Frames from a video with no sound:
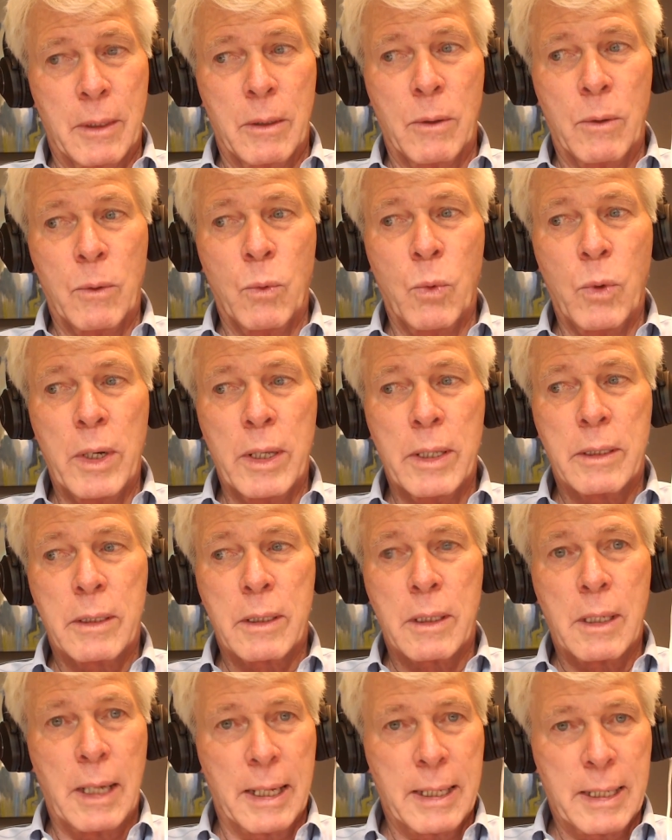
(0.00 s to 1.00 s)
with
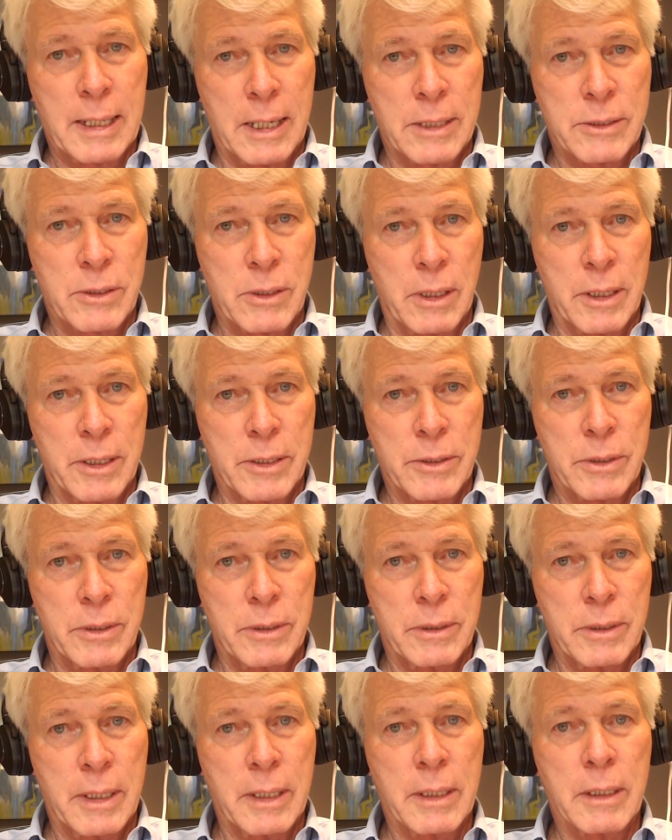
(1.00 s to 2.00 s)

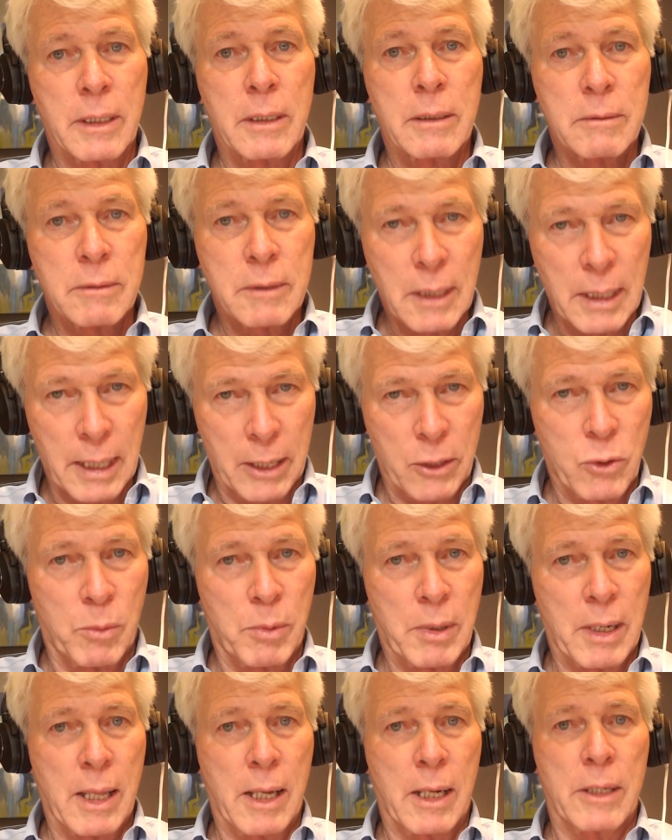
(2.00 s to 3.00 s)
glycosylation and
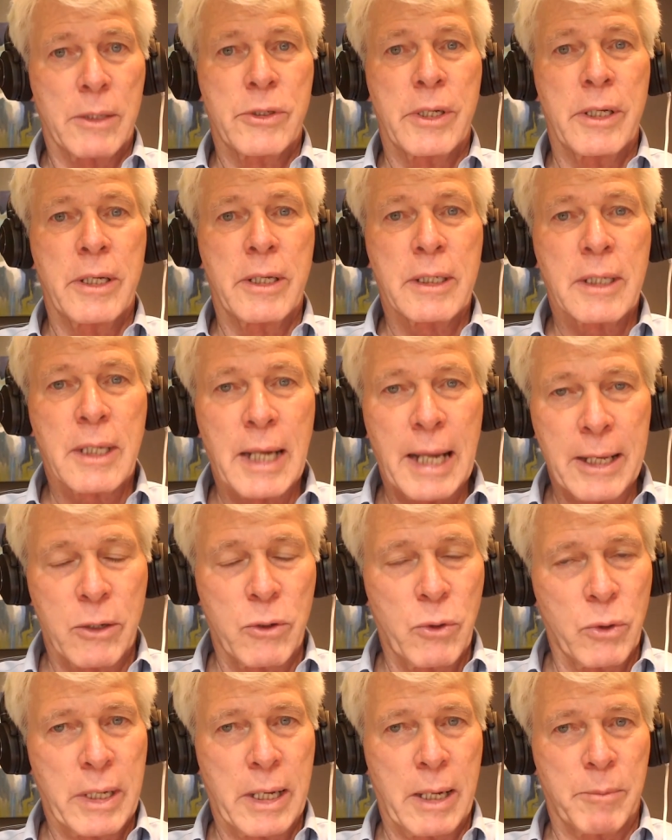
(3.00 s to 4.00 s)
glycobiology and
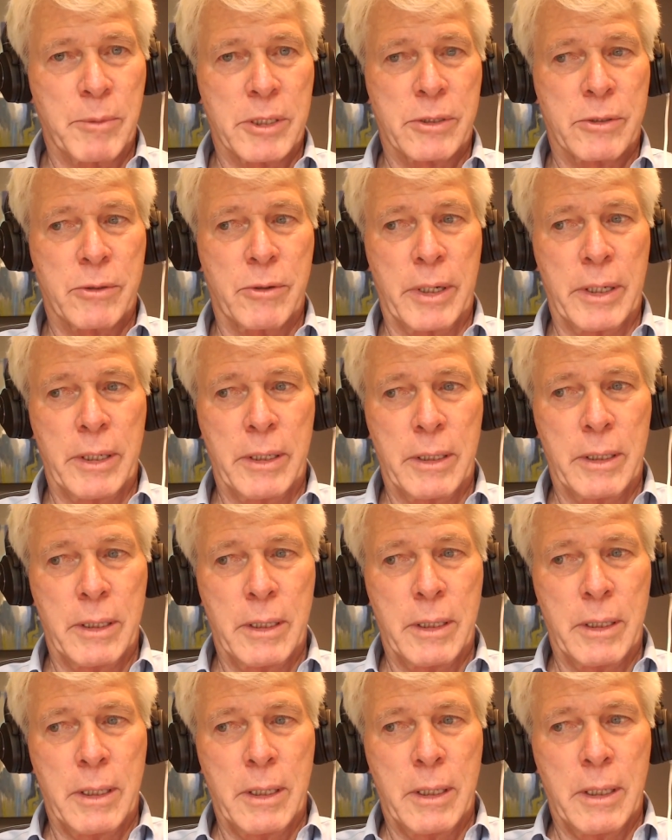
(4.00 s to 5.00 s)
glycochemistry
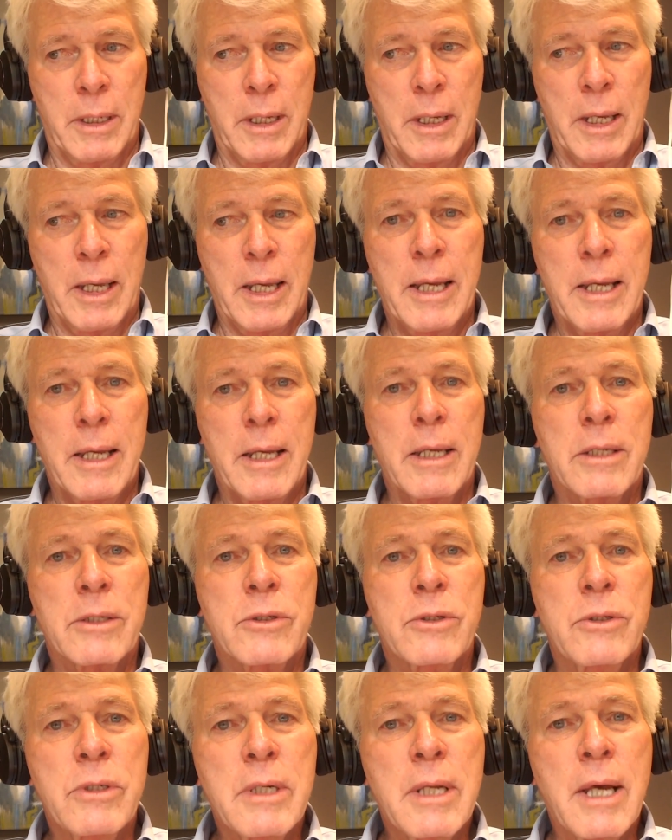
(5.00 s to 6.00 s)

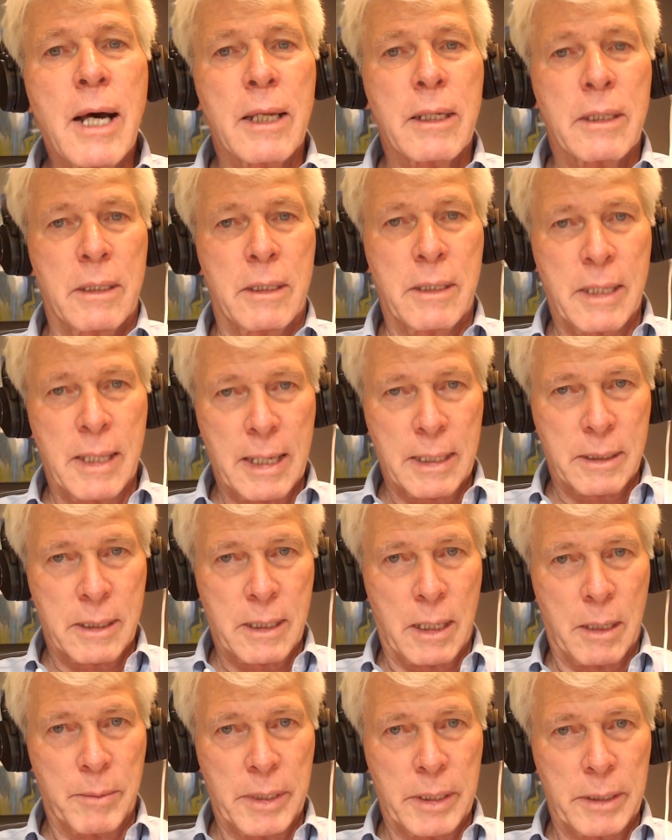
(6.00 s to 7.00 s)
is not that
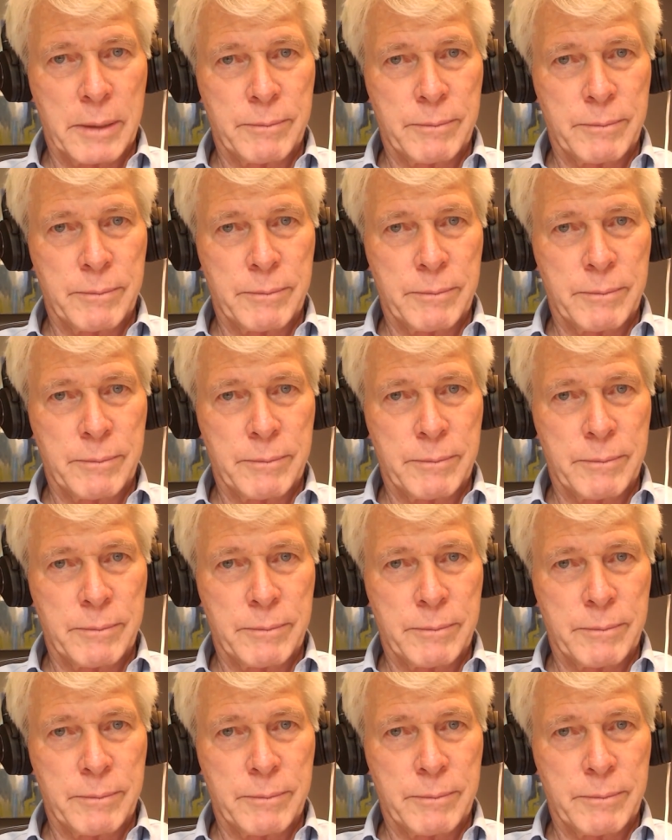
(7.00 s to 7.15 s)
common.